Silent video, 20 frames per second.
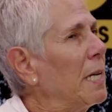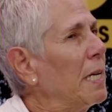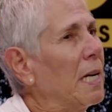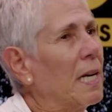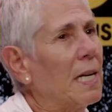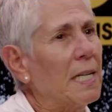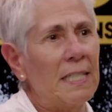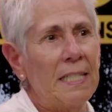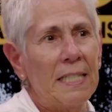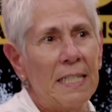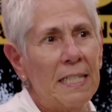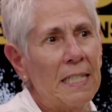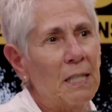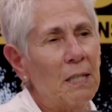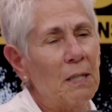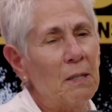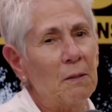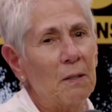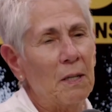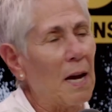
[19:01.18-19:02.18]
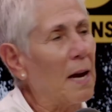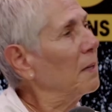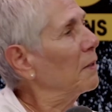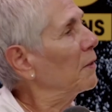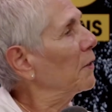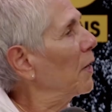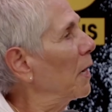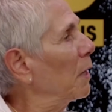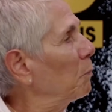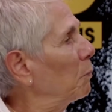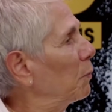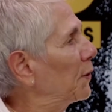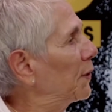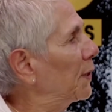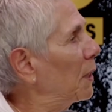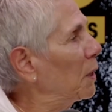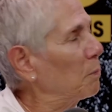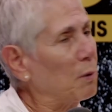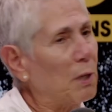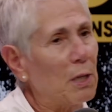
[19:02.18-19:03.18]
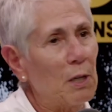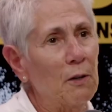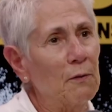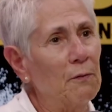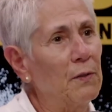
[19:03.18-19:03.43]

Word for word: idea. Kyle yeah? and I will celebrate our